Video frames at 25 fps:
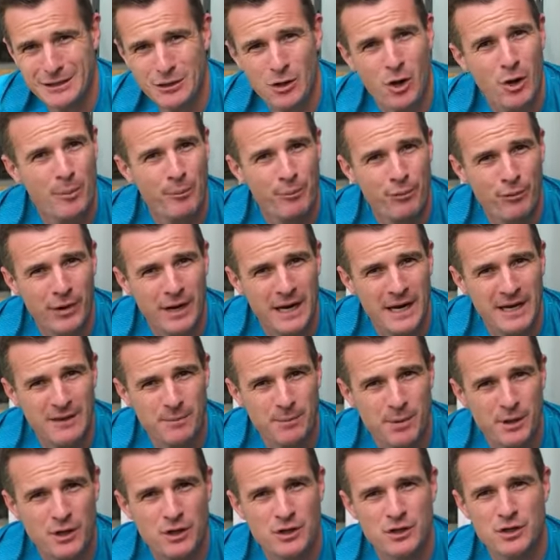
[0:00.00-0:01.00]
not breathe,
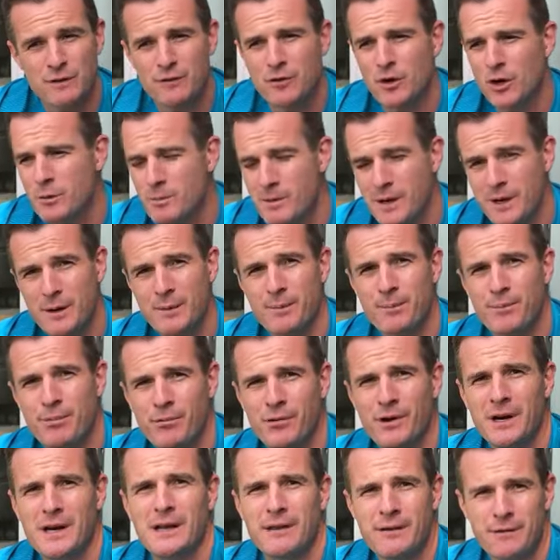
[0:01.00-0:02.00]
because you've got to be able to
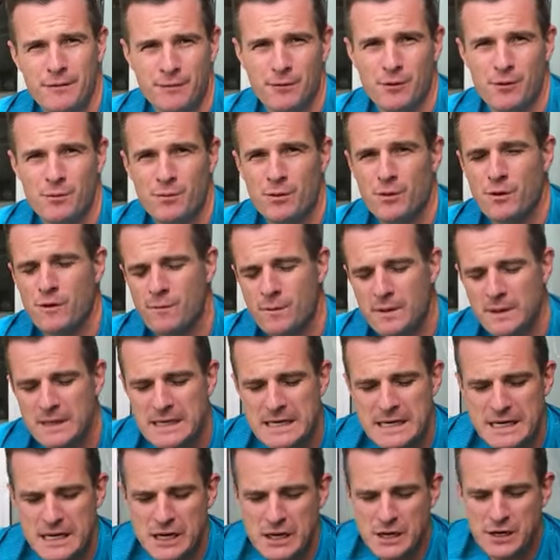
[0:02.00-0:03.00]
breathe through movement.